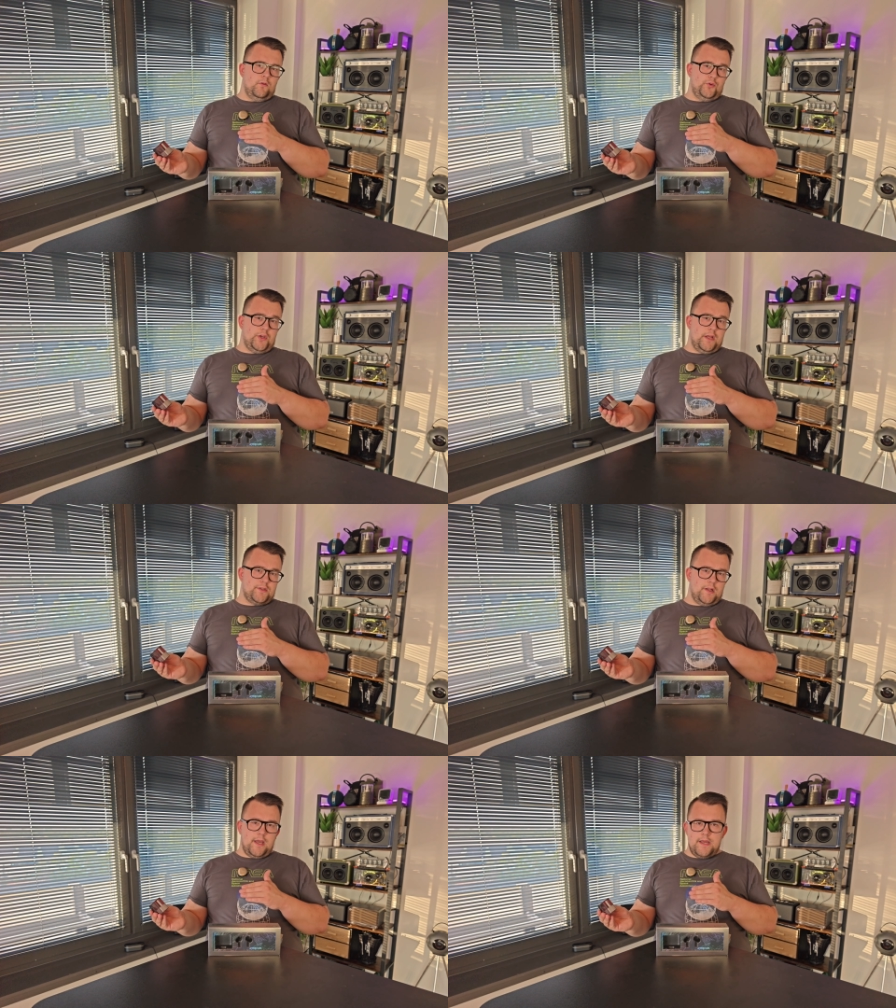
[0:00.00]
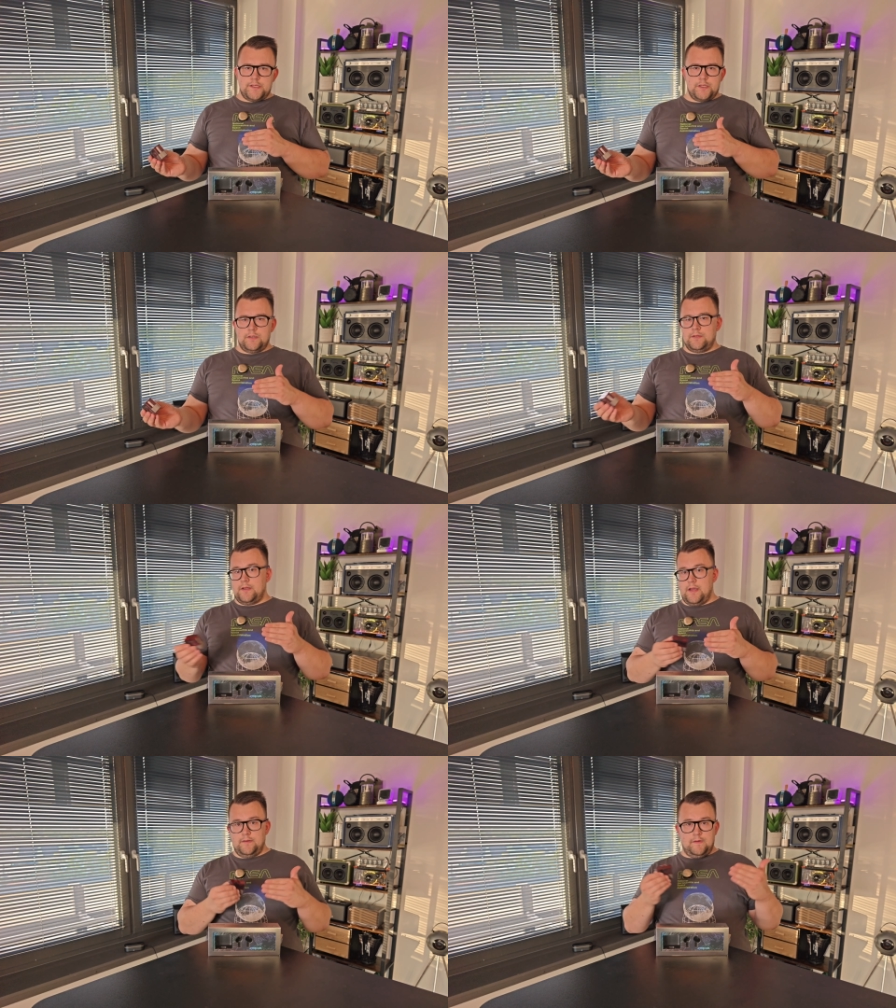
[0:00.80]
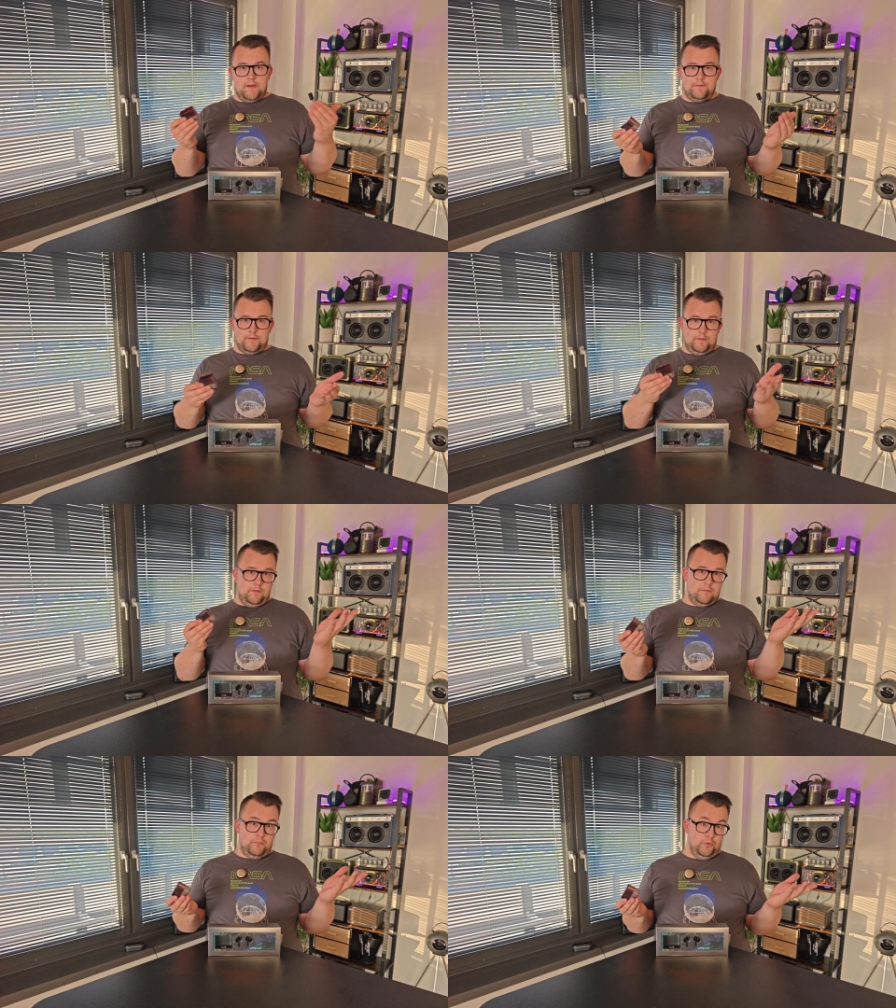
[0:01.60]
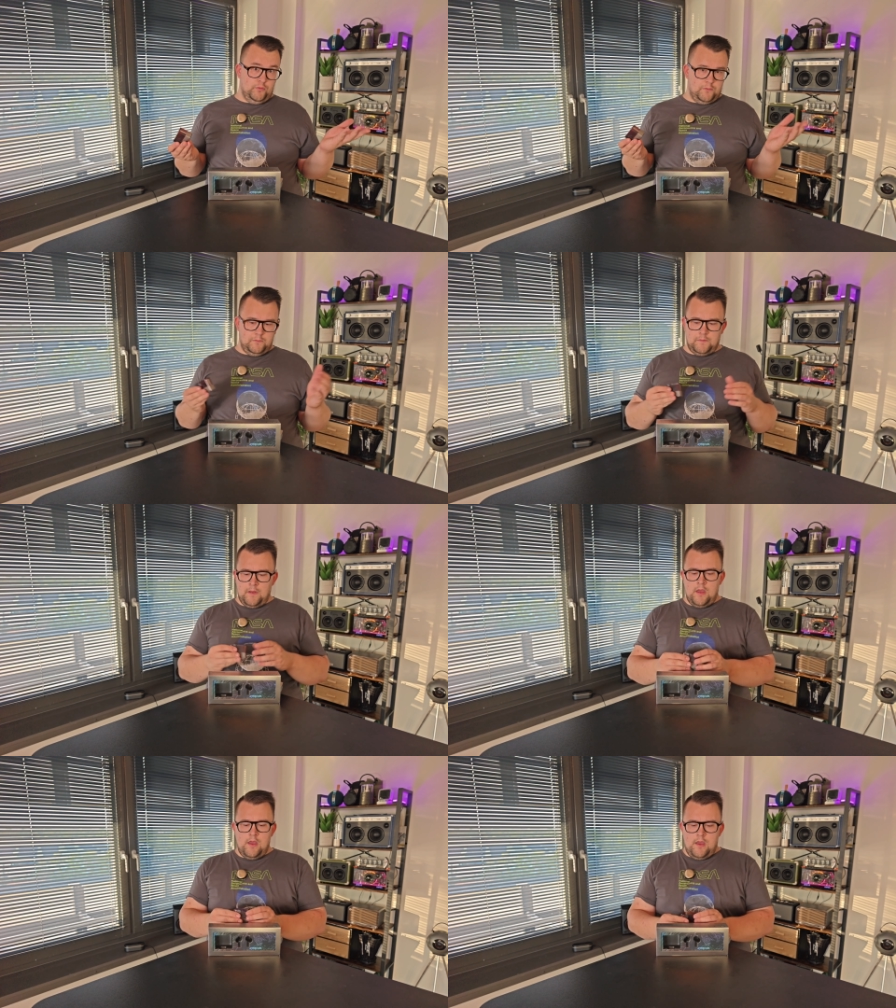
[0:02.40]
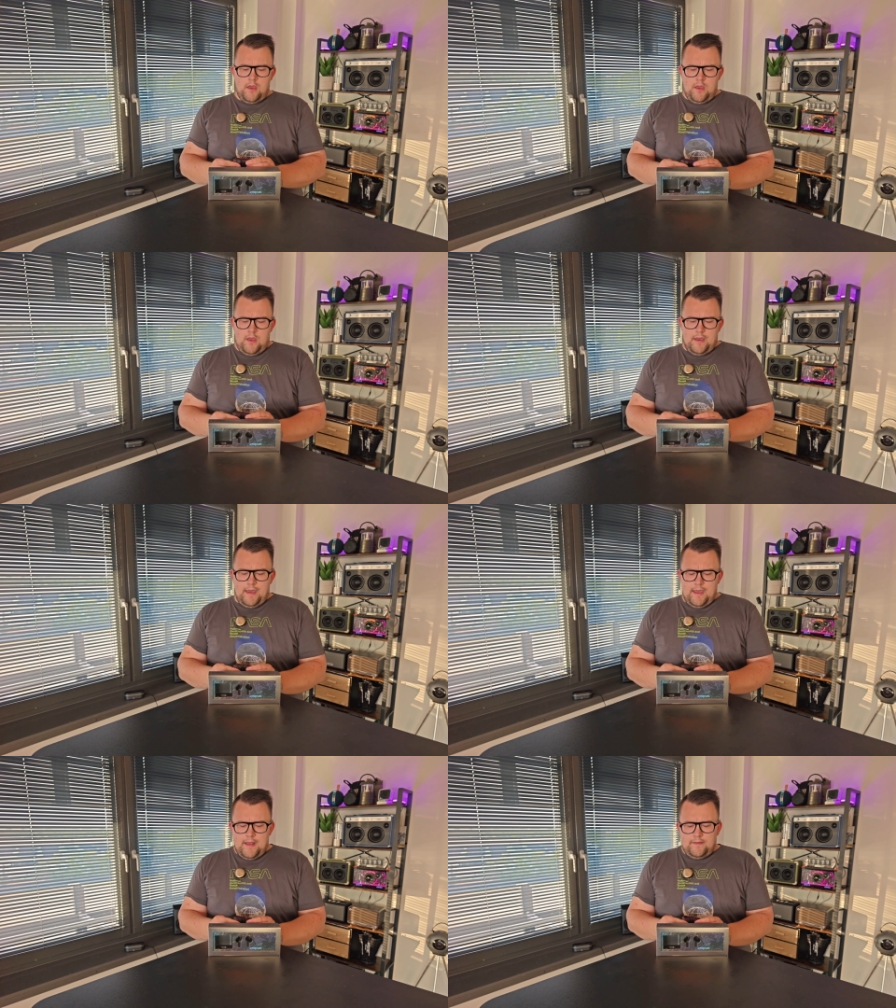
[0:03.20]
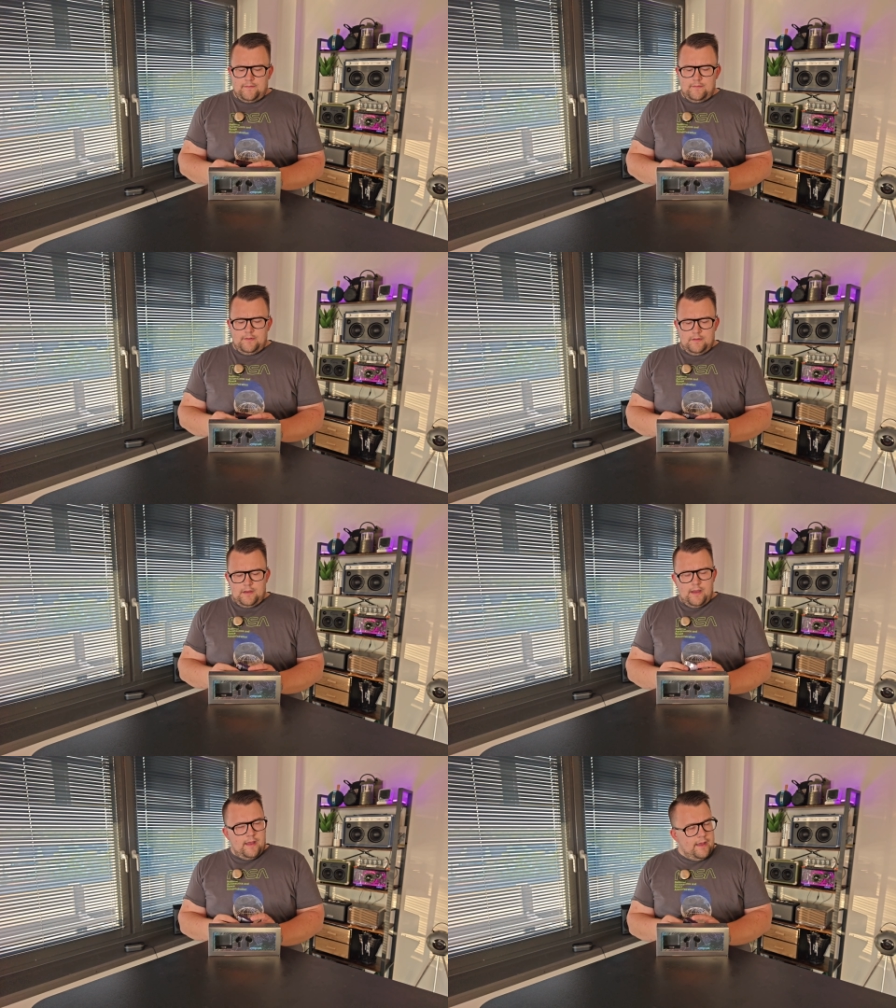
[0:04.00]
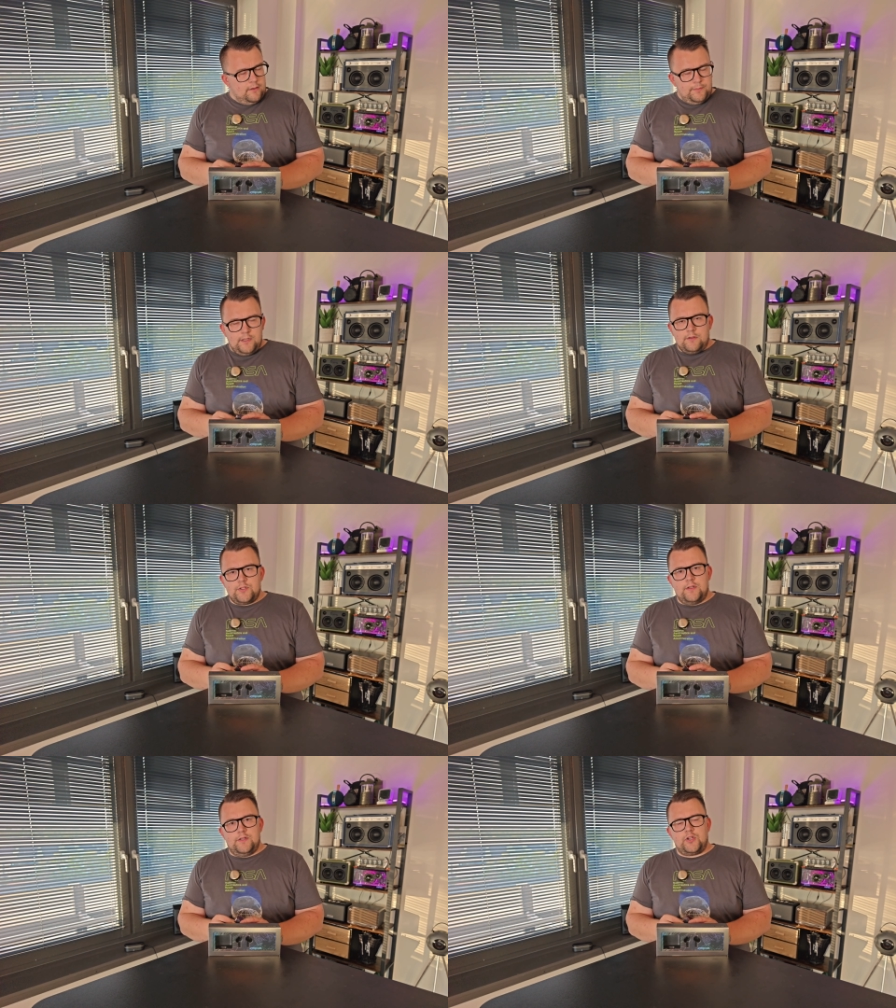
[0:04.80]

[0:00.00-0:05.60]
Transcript: noise cancellation, and even Bluetooth. And I'll be honest, the